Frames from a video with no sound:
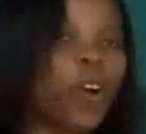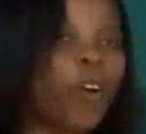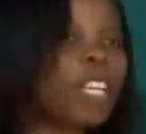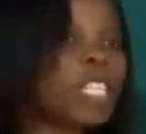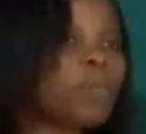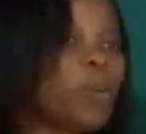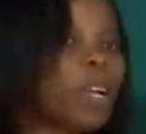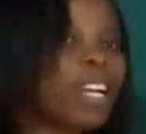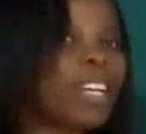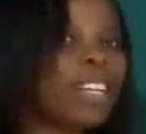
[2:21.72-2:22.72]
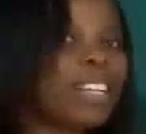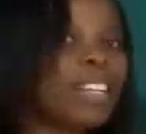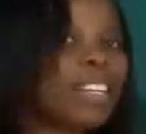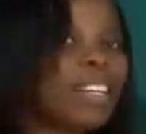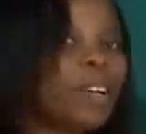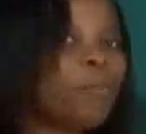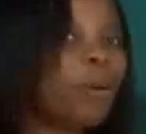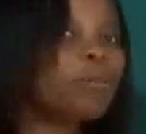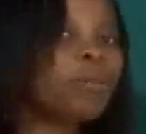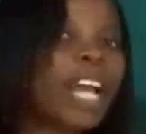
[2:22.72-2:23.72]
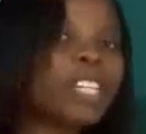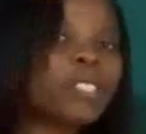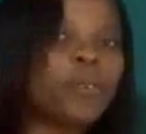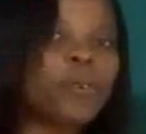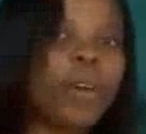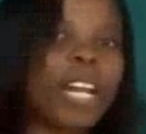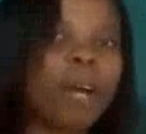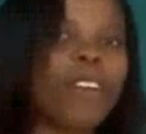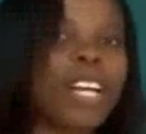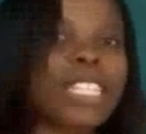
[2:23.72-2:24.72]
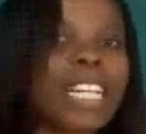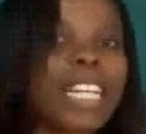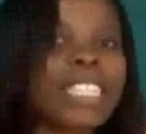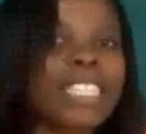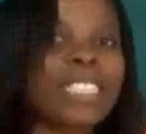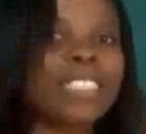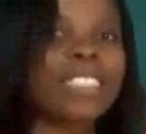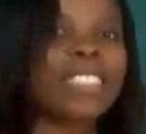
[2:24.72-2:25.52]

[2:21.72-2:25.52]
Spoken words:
of this book. What will I do when I'm translating?